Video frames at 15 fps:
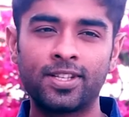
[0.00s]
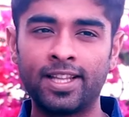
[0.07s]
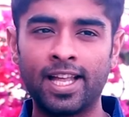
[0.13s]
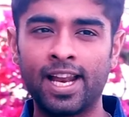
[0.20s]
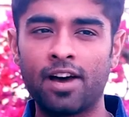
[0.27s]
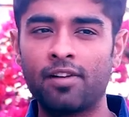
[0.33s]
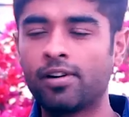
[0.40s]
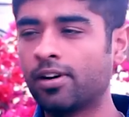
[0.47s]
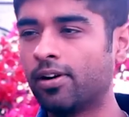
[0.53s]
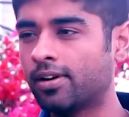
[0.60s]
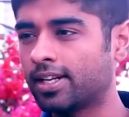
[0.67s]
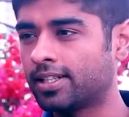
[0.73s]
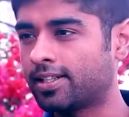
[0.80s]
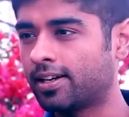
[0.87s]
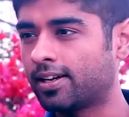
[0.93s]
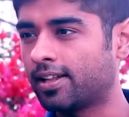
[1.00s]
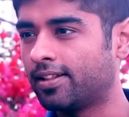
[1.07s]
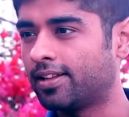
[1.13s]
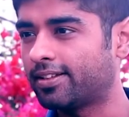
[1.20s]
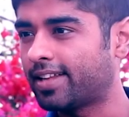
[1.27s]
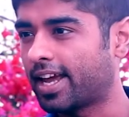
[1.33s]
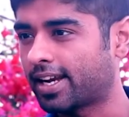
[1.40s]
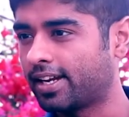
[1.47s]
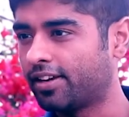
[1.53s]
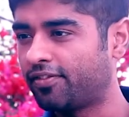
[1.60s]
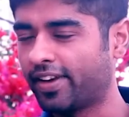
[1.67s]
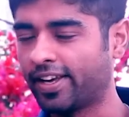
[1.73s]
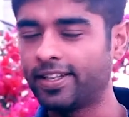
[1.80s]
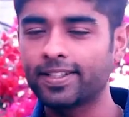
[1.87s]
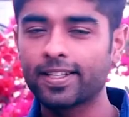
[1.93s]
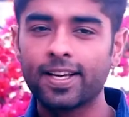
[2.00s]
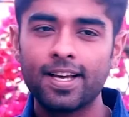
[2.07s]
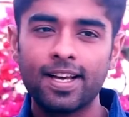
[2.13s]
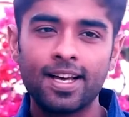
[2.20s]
So they never noticed it in the second phase.